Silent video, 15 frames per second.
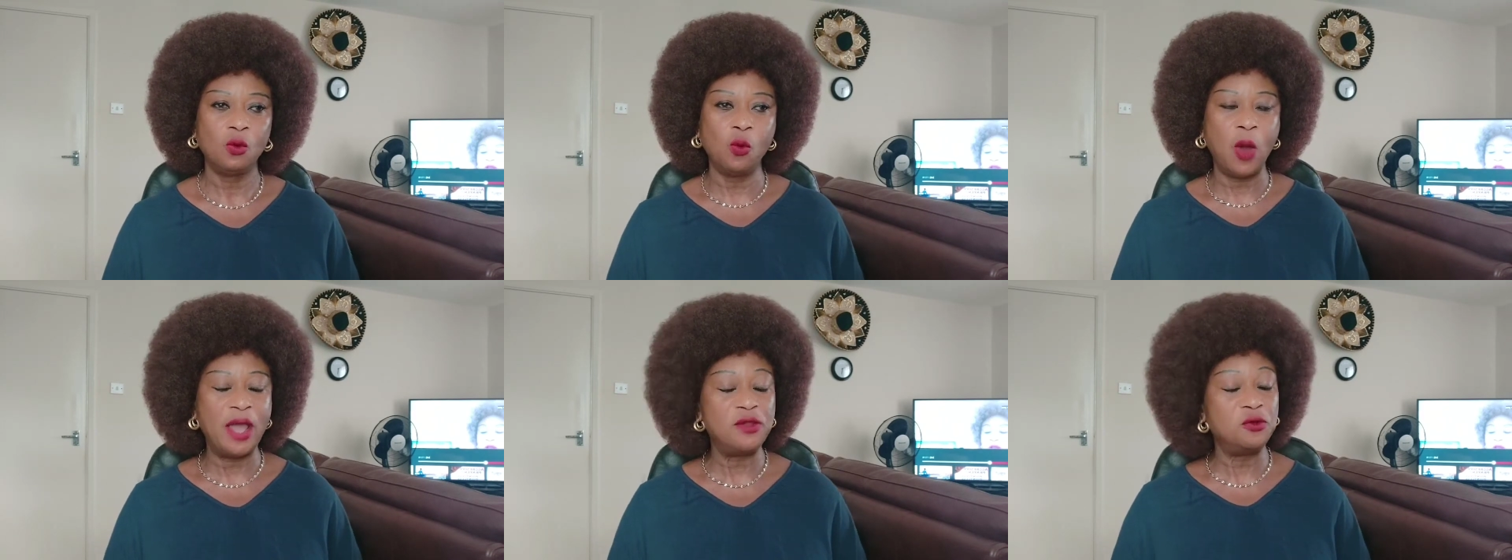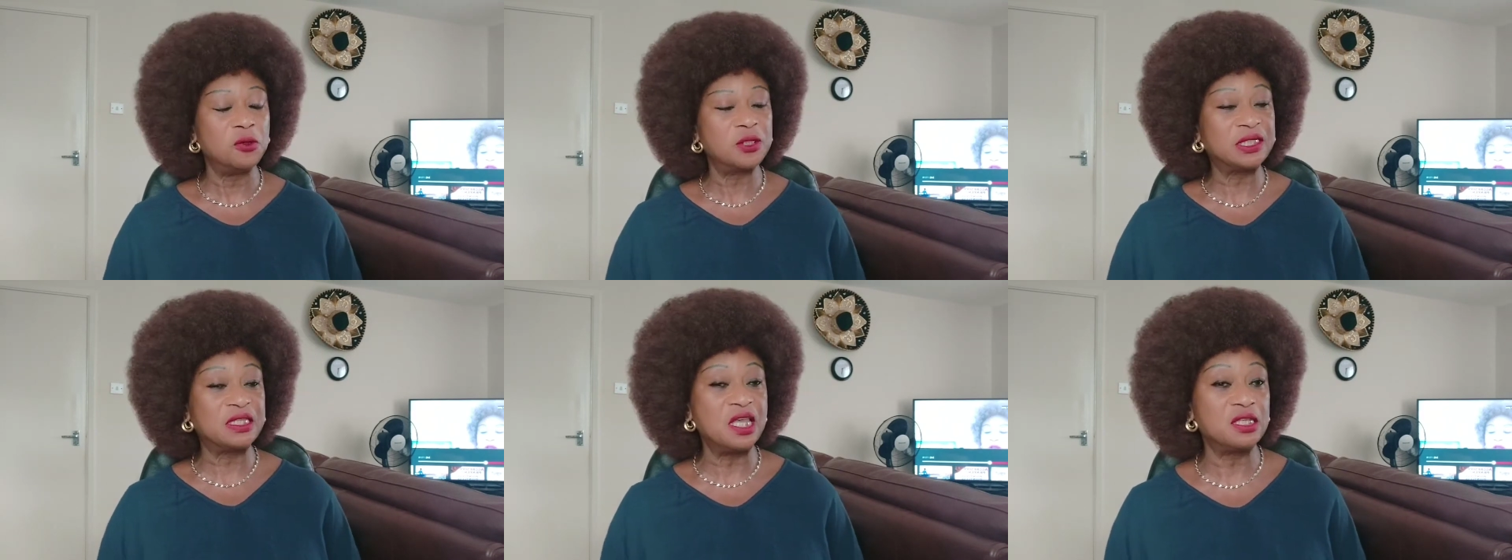When
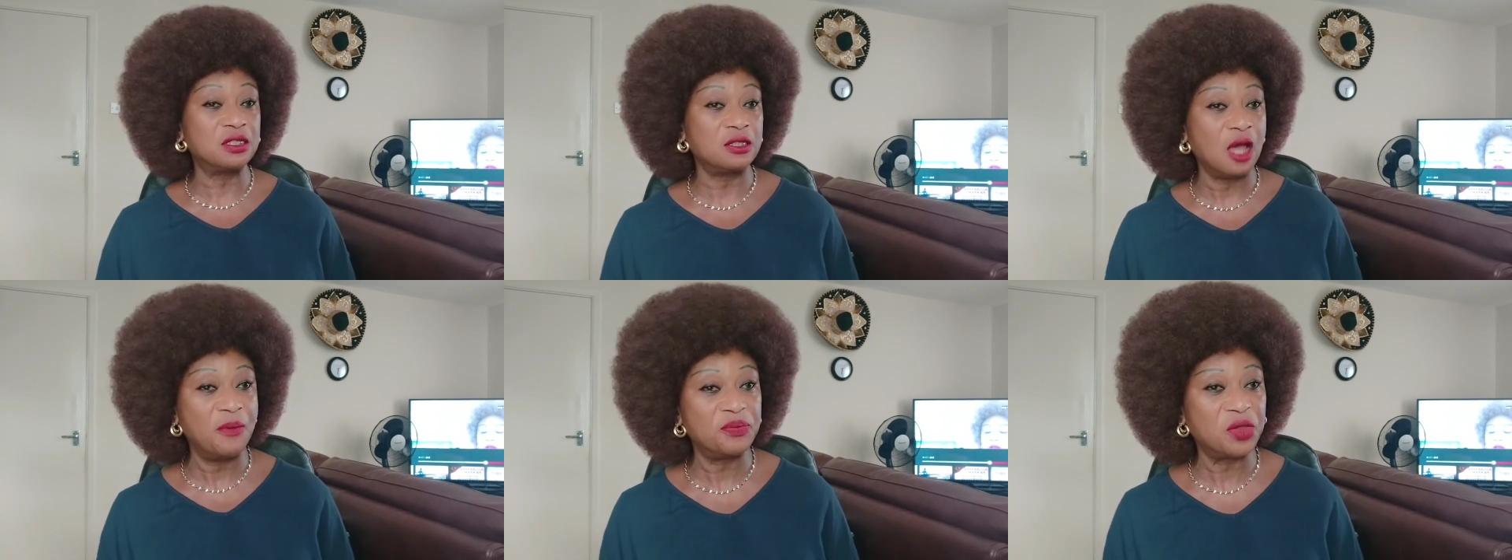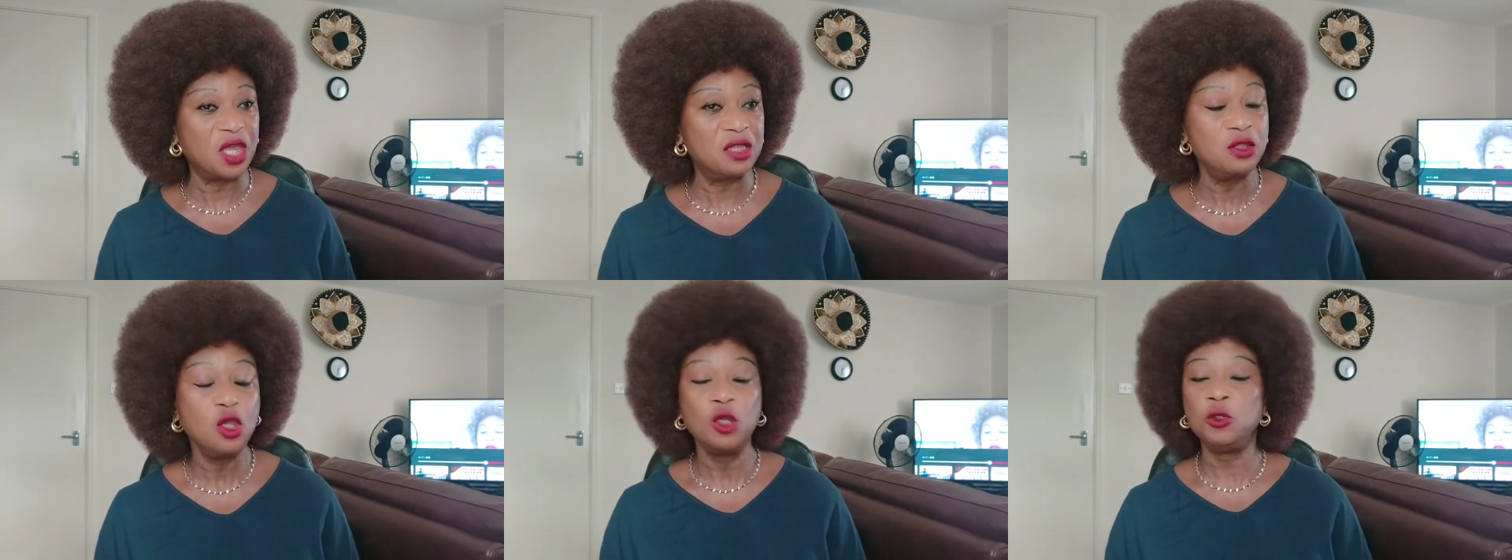you see
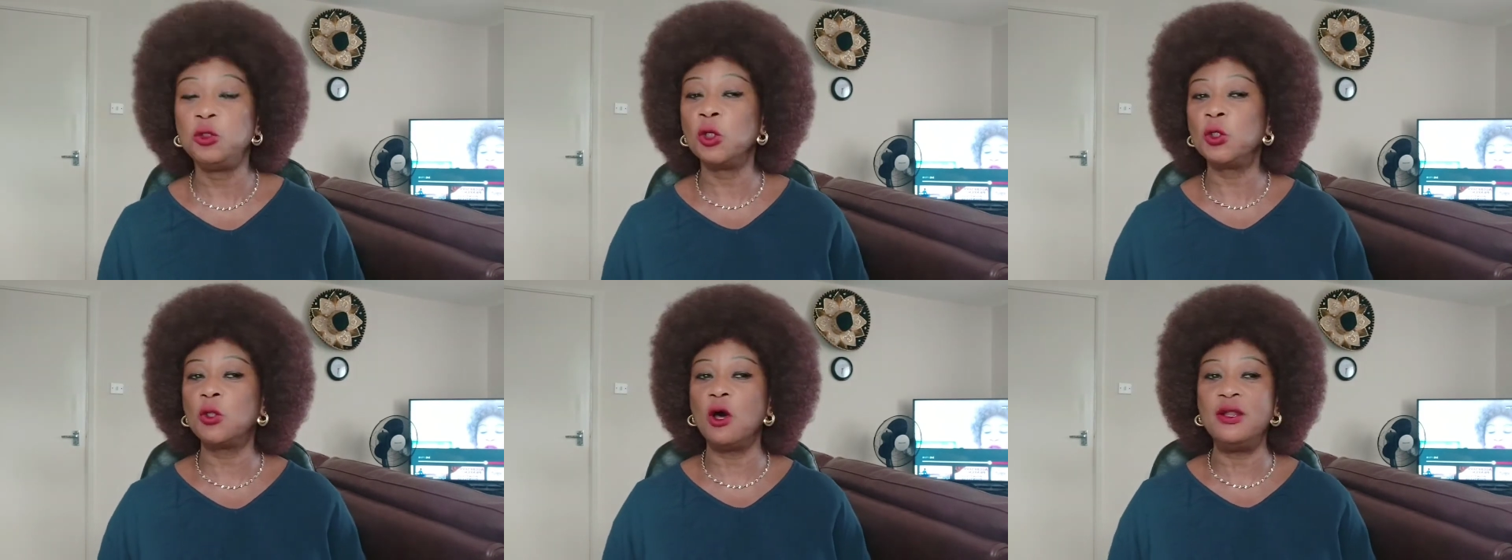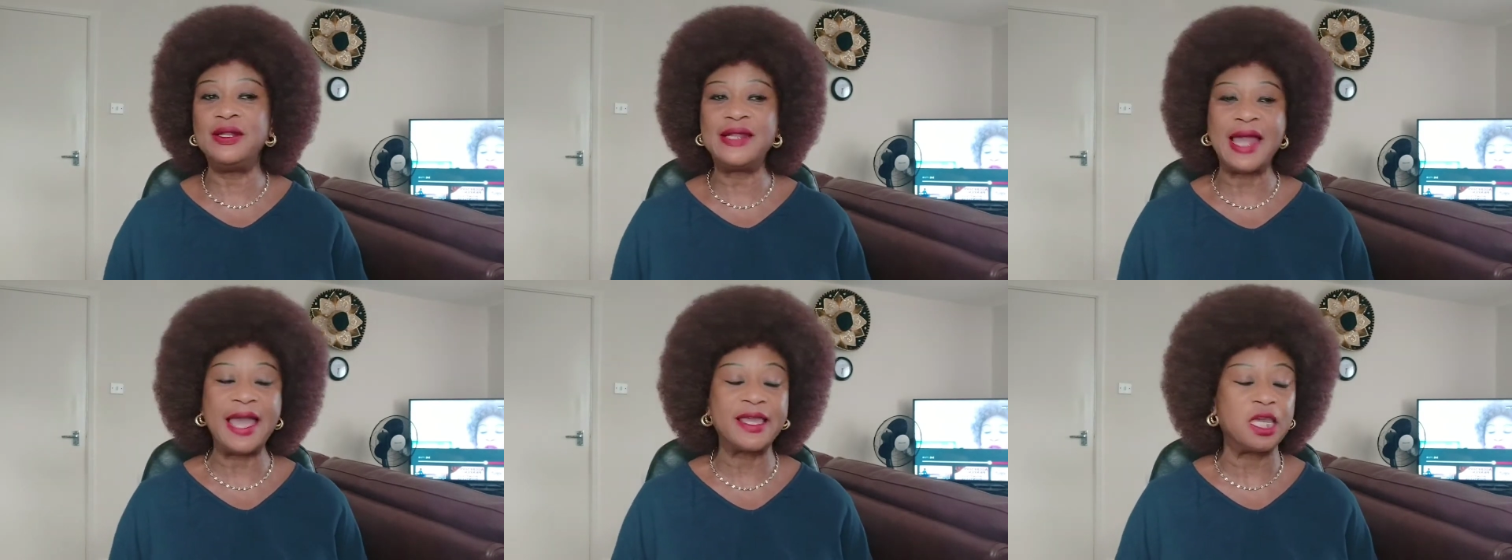something, you
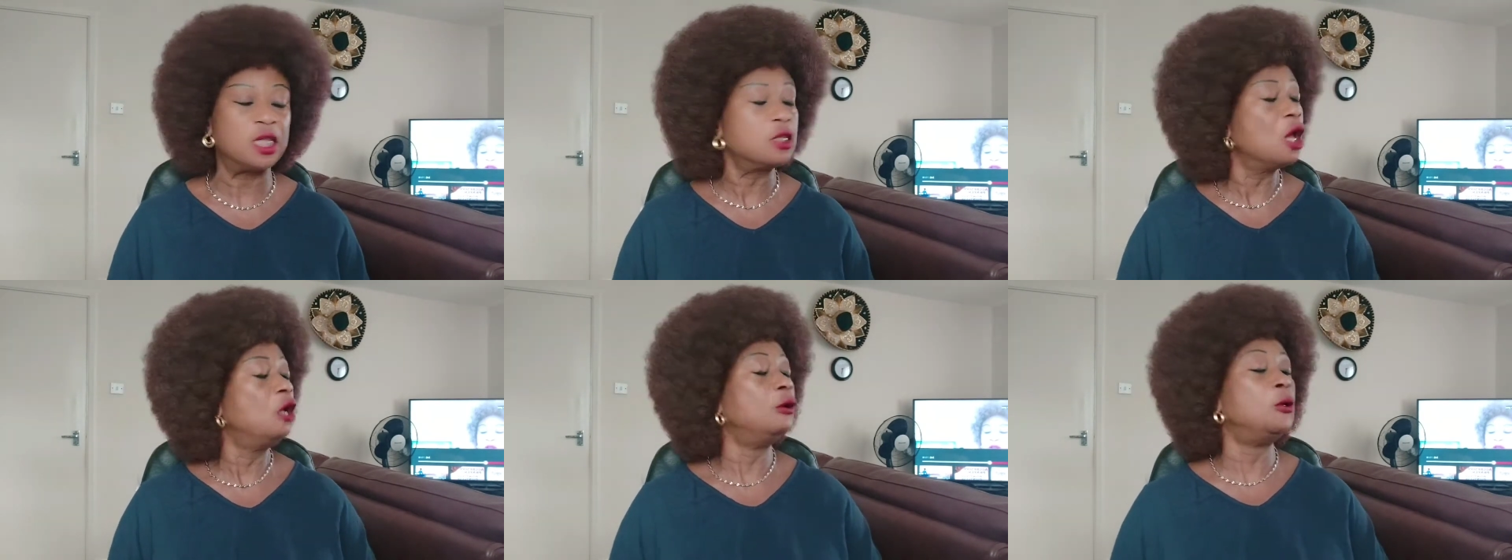don't like it.